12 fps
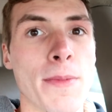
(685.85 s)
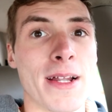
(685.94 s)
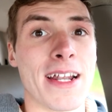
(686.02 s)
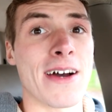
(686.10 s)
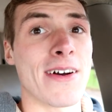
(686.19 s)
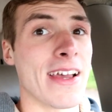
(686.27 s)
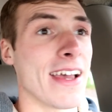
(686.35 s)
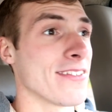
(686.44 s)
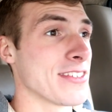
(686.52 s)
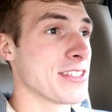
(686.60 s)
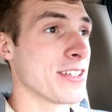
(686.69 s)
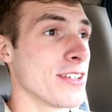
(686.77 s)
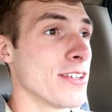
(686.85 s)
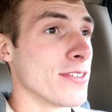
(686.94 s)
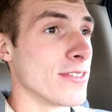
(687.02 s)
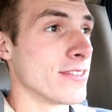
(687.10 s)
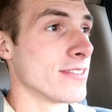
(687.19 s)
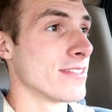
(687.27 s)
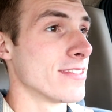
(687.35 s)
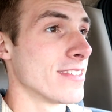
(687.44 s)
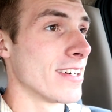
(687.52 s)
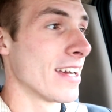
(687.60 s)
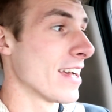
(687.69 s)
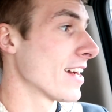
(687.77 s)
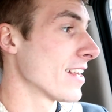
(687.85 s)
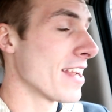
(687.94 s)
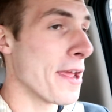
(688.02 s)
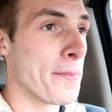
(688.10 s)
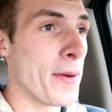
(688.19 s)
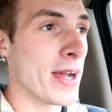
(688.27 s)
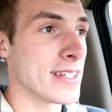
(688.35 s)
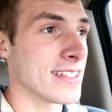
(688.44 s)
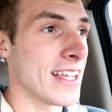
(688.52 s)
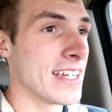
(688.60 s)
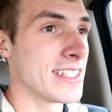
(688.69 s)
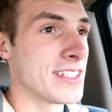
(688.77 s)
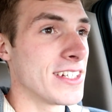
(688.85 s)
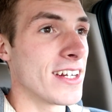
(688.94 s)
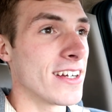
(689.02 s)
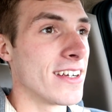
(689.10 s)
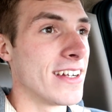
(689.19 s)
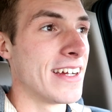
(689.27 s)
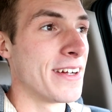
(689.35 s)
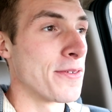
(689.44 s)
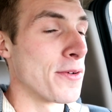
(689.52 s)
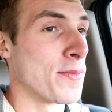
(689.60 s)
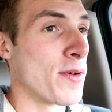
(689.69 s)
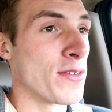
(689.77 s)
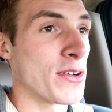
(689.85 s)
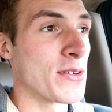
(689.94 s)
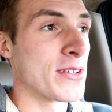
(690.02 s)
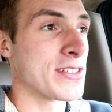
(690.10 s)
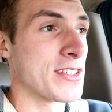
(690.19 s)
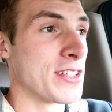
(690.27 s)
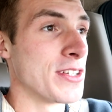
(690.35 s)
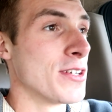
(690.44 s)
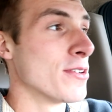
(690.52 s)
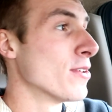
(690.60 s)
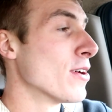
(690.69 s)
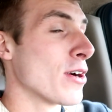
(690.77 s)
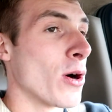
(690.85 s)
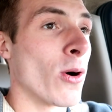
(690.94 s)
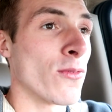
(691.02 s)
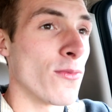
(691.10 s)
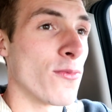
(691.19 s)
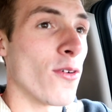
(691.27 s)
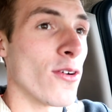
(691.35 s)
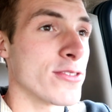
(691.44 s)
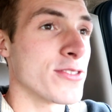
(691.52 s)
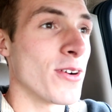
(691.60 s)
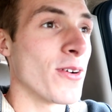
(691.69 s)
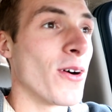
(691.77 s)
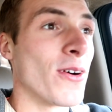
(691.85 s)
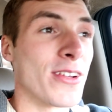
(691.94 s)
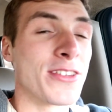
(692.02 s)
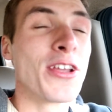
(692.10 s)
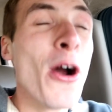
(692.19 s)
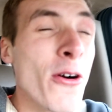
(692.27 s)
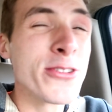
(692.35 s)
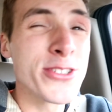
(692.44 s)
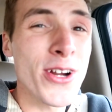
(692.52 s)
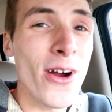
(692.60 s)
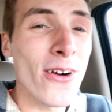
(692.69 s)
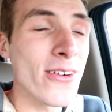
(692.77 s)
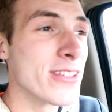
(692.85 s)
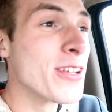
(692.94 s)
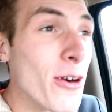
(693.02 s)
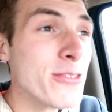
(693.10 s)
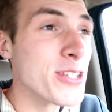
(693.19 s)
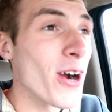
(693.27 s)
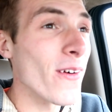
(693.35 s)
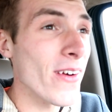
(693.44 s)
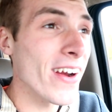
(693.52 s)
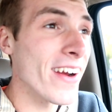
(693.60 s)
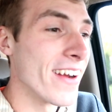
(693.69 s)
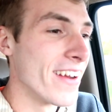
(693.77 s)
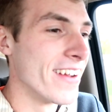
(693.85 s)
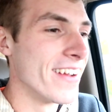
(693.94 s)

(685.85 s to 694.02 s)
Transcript: But now I have a Skidoo. I had an Apex last year. We're moving to a Skidoo, going from 4-stroke, going to 2-stroke, 2-choker.